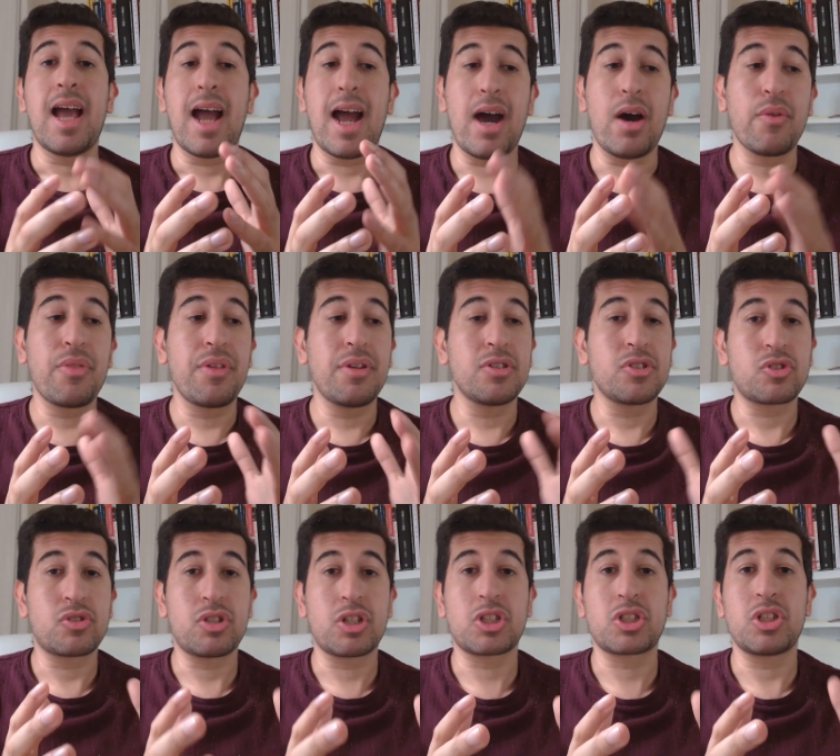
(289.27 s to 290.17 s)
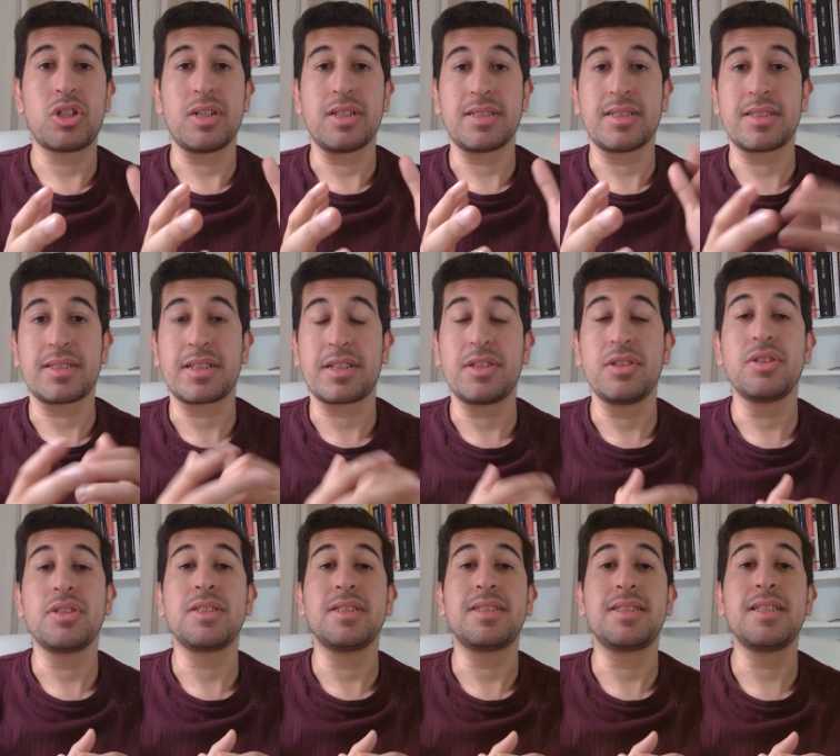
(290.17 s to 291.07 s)
how their structure as a
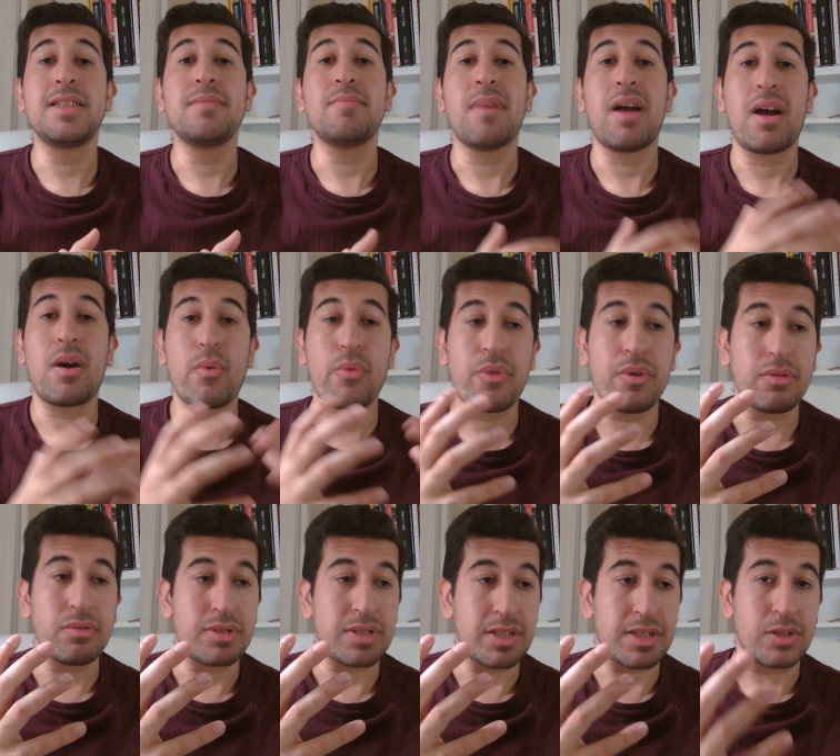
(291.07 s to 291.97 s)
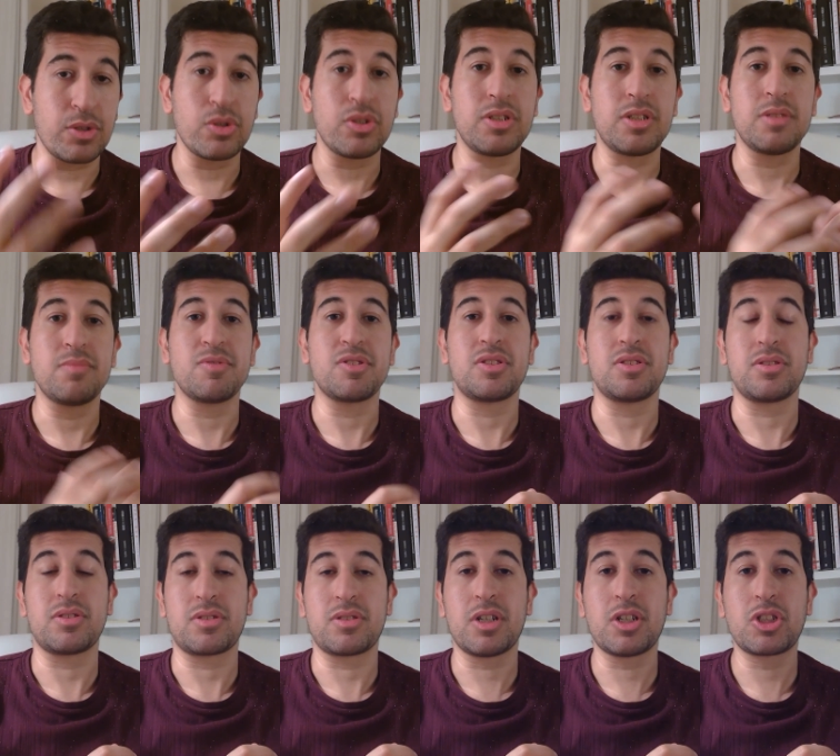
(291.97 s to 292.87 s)
security team, how their security team is
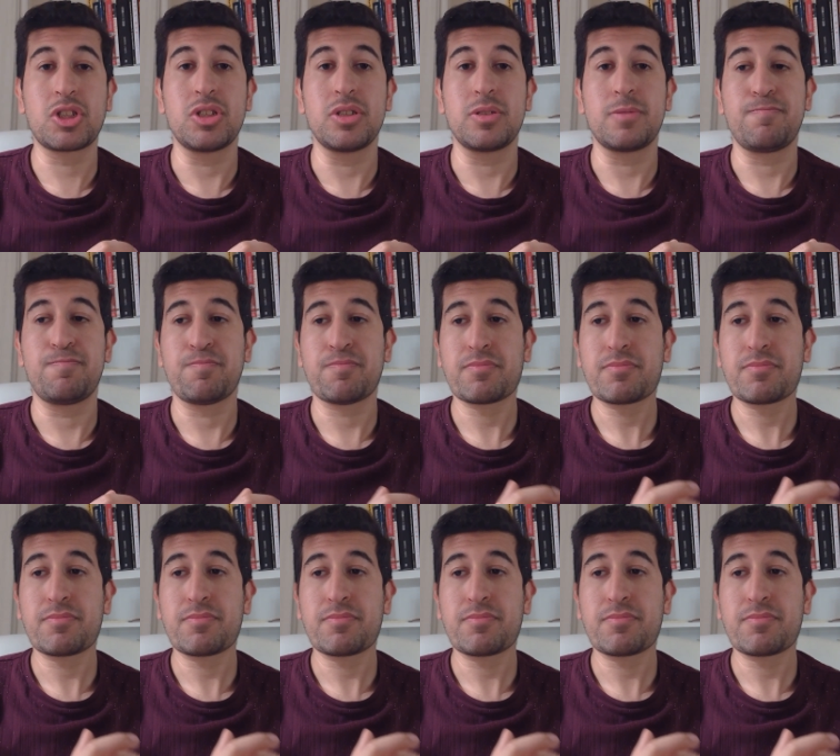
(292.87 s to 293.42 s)
structured,